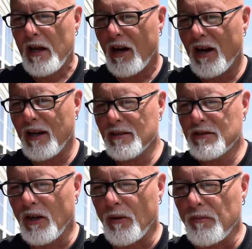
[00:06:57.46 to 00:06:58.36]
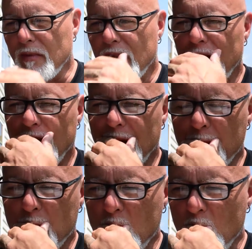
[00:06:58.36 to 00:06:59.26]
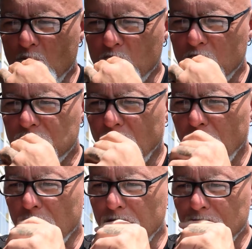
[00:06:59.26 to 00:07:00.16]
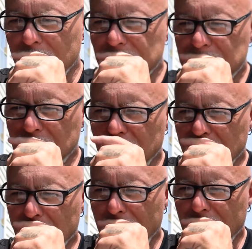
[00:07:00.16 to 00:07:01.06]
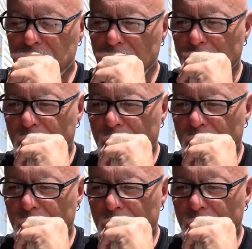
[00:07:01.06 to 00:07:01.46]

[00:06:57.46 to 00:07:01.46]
all right so um, so let's see module